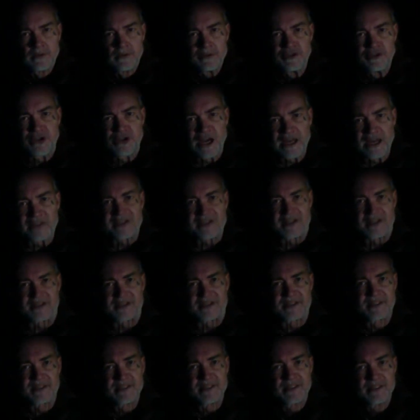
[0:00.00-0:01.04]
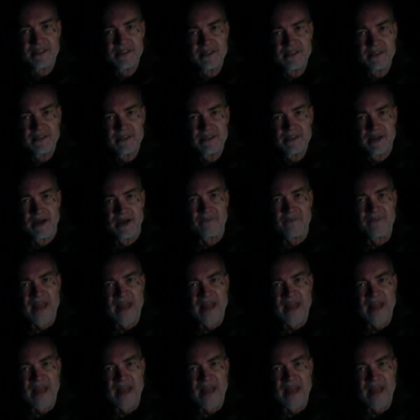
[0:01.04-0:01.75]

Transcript: Jesus of